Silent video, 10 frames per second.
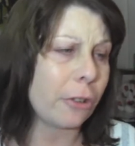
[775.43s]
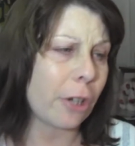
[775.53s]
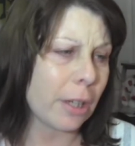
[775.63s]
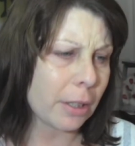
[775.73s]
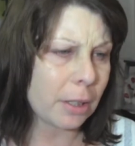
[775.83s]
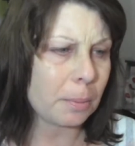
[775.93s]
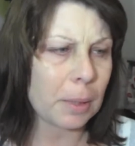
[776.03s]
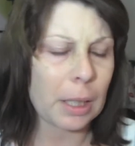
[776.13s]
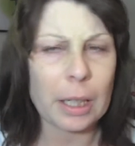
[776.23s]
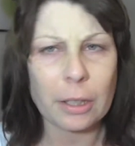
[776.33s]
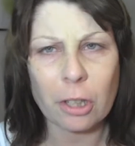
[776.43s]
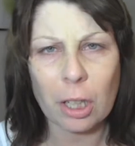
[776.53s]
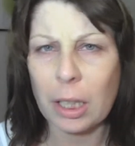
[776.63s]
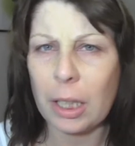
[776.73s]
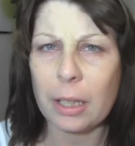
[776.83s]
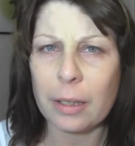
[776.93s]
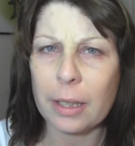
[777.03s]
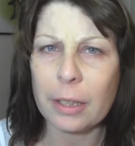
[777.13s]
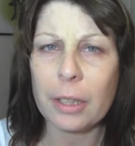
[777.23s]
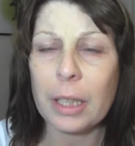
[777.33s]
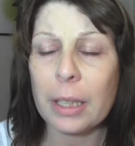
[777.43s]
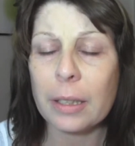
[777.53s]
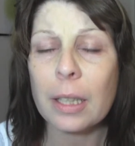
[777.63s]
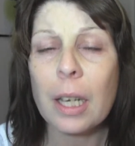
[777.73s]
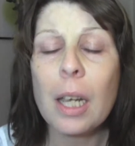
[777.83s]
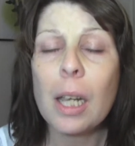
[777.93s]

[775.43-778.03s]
Child's Play Chucky series